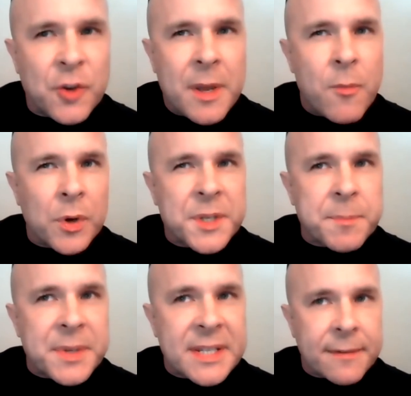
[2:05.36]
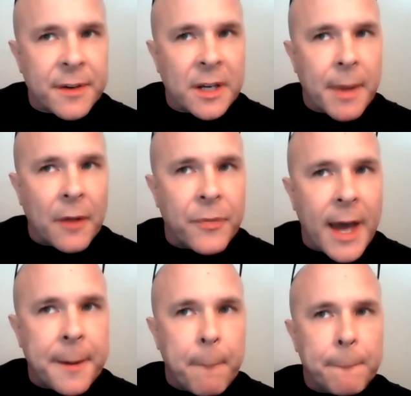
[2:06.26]
can you be more specific about
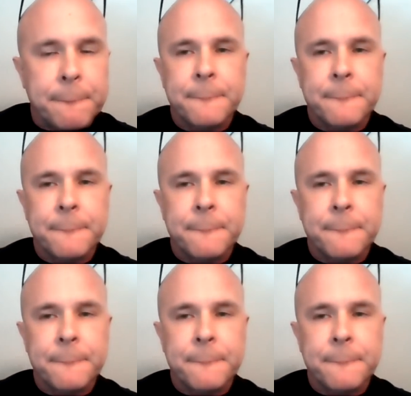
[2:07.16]
that?